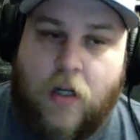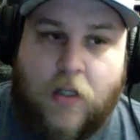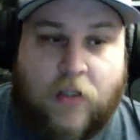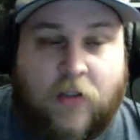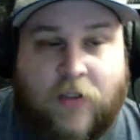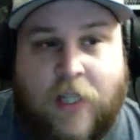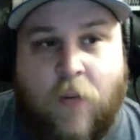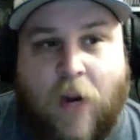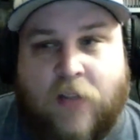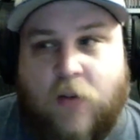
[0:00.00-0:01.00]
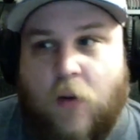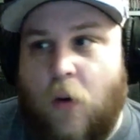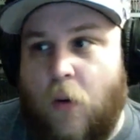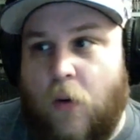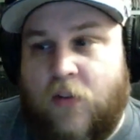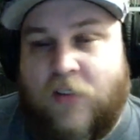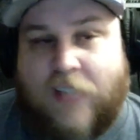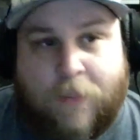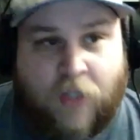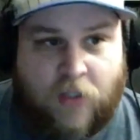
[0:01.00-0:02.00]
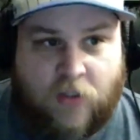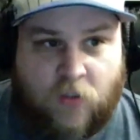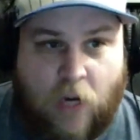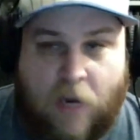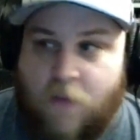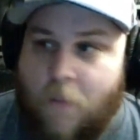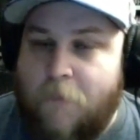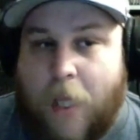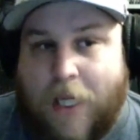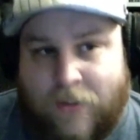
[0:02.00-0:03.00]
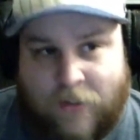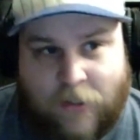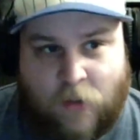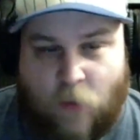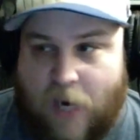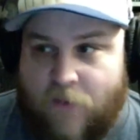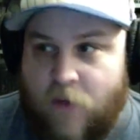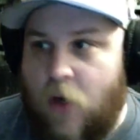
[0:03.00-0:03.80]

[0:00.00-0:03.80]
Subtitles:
This T-Rex steps on this raft, bites this raft,